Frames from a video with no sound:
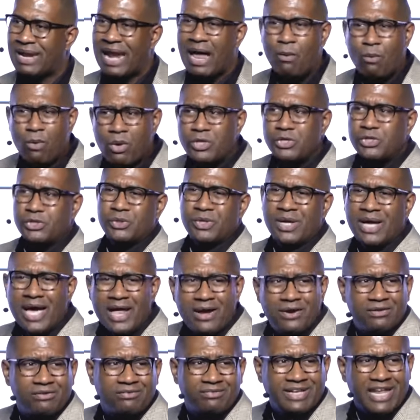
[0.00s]
But I want you to
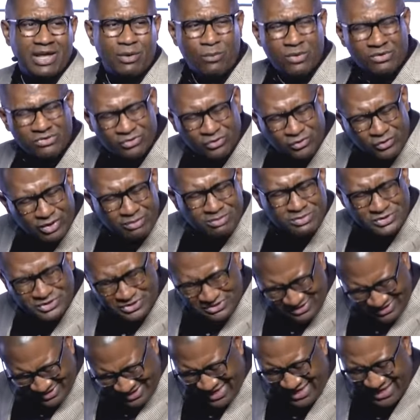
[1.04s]
understand what
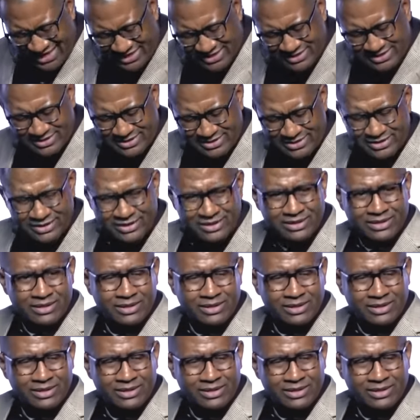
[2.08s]
Scripture says.